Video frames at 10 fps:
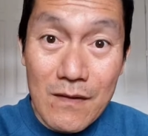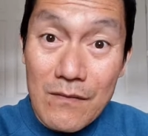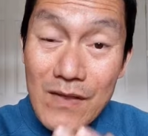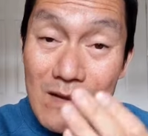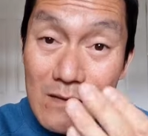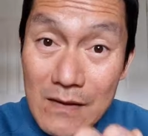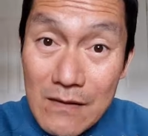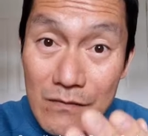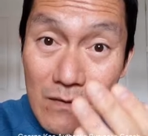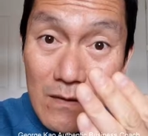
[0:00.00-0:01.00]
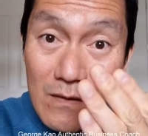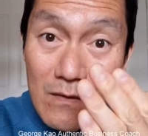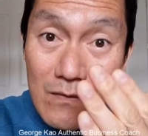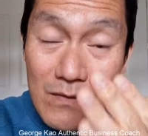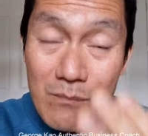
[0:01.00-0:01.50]
They can leave
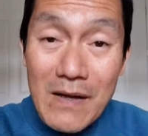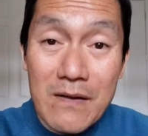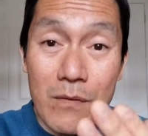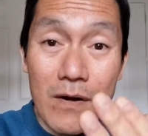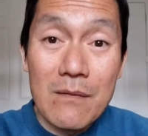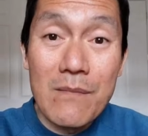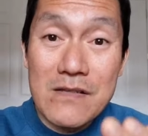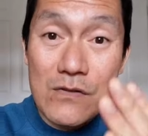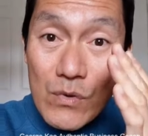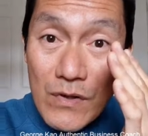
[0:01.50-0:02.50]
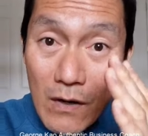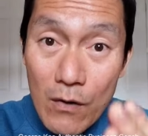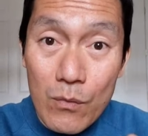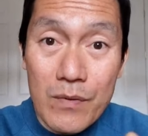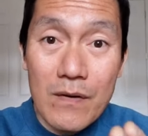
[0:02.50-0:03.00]
the marketing message with
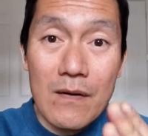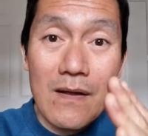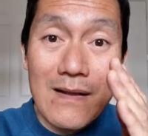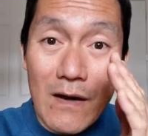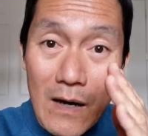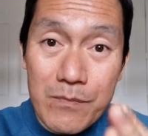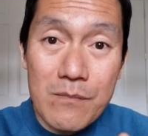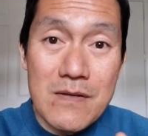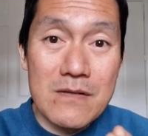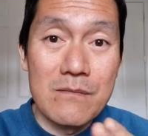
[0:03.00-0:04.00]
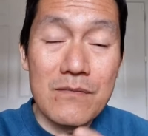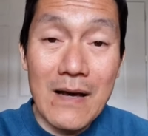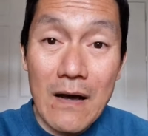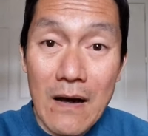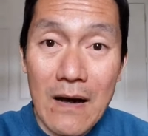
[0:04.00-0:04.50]
hope and optimism
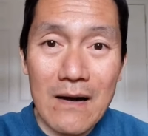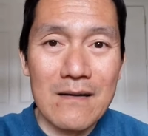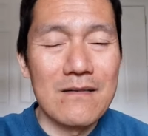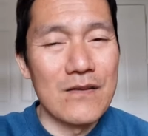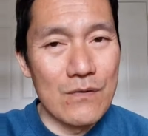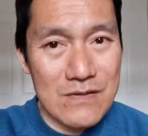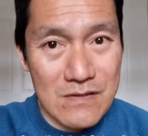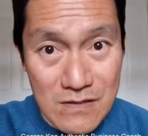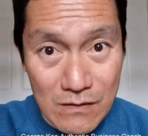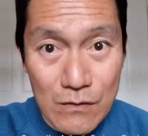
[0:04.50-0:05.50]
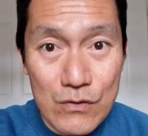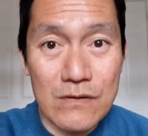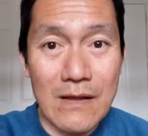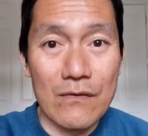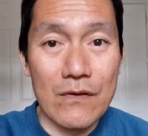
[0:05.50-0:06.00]
that, ah, there is a solution
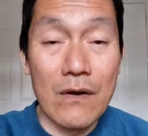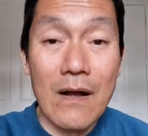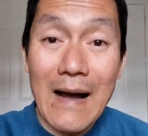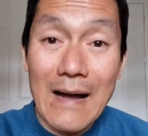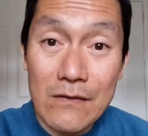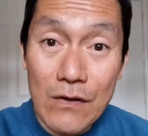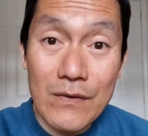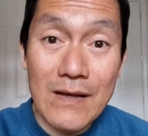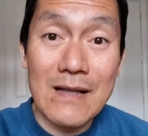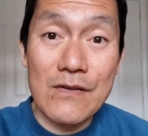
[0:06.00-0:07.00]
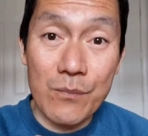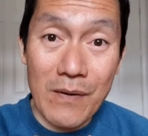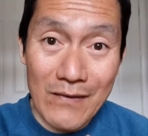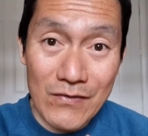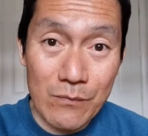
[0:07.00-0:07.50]
out there. I know that it is
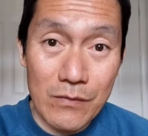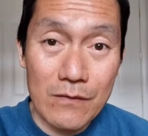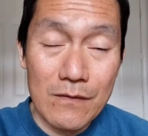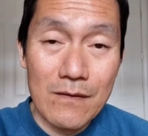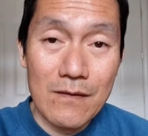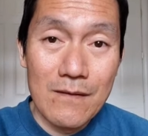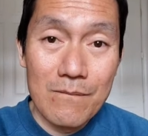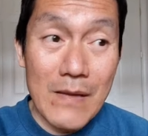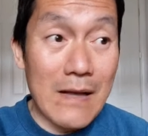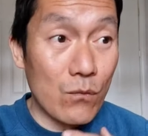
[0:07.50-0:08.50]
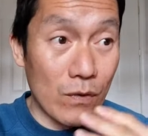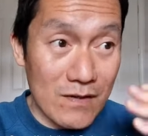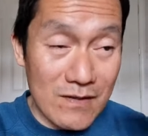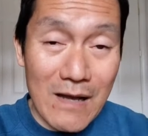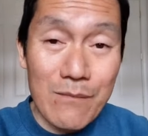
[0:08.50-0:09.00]
possible and when the
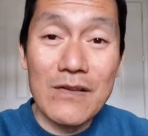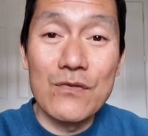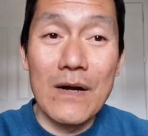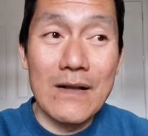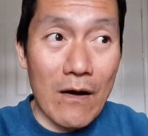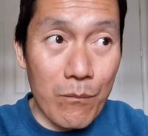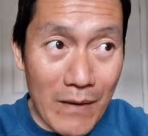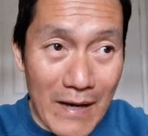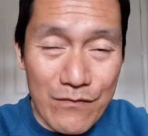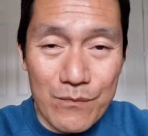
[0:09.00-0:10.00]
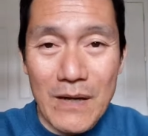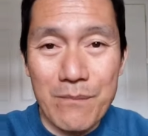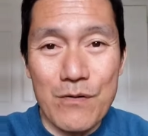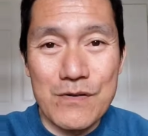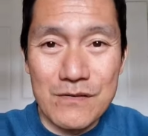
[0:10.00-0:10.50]
timing is right, I'll buy from that
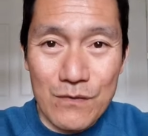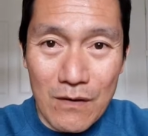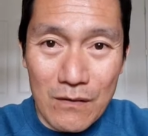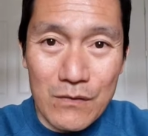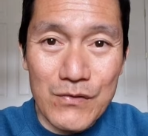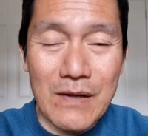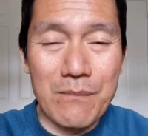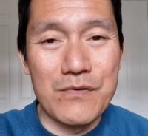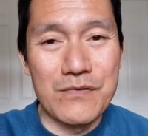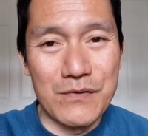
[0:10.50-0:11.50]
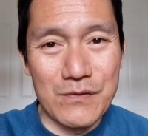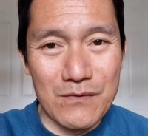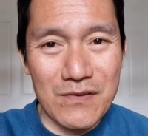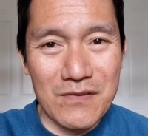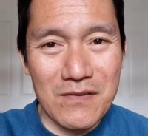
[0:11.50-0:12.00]
person or I'll use that person's
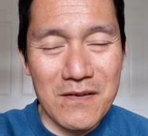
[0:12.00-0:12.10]
service.